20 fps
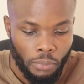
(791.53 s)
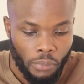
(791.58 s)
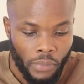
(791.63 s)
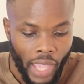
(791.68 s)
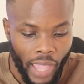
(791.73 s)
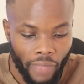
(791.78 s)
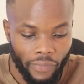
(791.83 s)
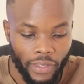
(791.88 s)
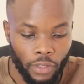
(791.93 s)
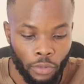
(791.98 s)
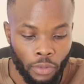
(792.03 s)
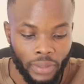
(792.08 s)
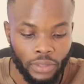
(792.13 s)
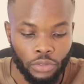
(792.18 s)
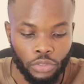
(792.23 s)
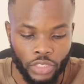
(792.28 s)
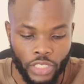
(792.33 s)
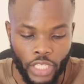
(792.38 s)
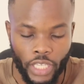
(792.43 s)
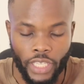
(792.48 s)
and then we want
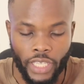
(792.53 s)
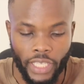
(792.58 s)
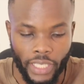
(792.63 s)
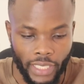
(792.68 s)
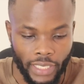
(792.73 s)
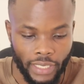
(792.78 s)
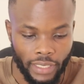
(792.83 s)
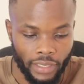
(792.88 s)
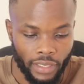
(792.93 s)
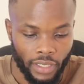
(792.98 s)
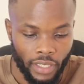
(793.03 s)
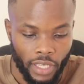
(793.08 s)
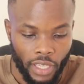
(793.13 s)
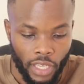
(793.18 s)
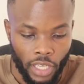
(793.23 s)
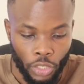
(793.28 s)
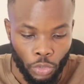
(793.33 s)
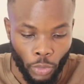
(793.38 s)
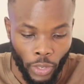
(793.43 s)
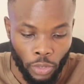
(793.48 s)
to check in.
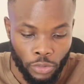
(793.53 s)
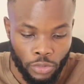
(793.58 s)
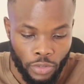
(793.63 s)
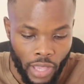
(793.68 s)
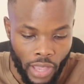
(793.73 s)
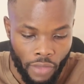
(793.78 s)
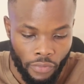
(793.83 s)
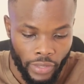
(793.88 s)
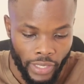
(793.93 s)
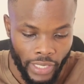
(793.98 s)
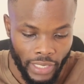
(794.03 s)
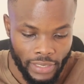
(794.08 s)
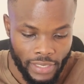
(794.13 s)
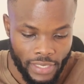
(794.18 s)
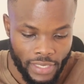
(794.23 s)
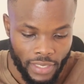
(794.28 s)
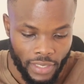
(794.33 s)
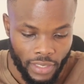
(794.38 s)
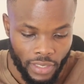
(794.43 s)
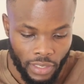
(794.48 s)
You can also have
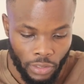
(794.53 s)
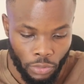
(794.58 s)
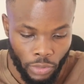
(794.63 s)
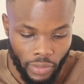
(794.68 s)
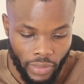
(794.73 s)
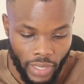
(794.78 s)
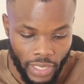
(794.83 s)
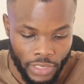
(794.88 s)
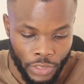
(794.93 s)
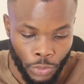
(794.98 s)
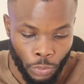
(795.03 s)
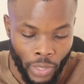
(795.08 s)
hints. Look at that.